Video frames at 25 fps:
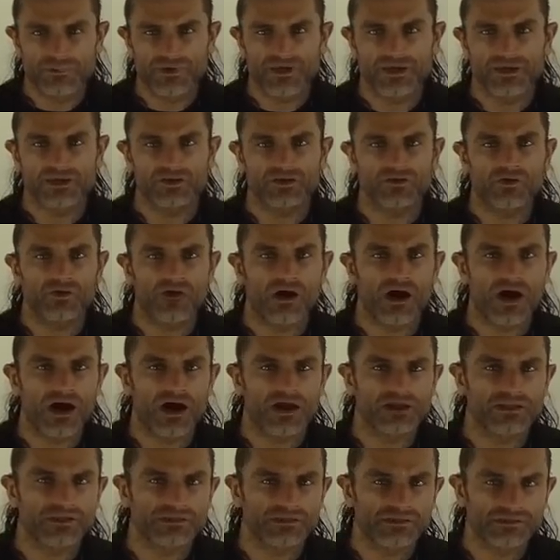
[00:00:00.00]
Be in your
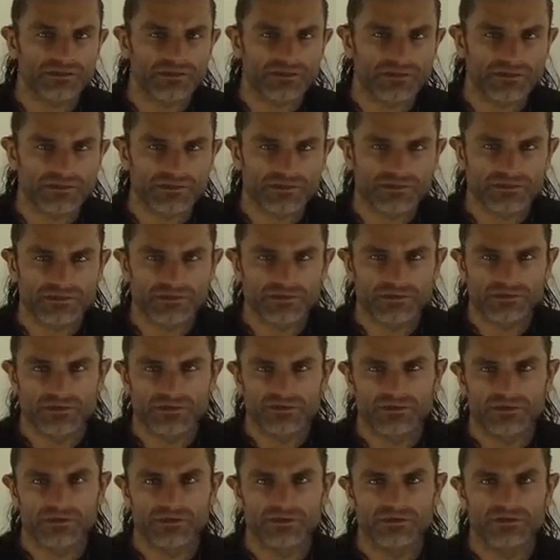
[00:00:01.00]
heart
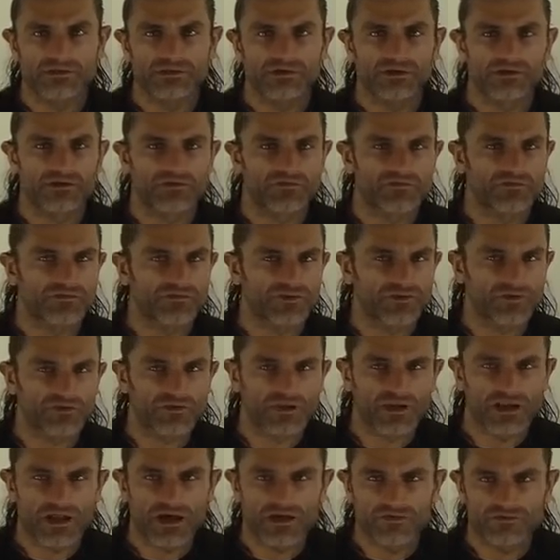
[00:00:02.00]
and feel
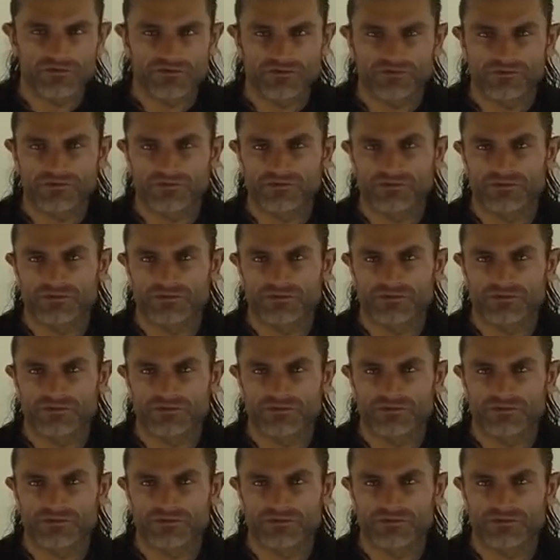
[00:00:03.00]
the love.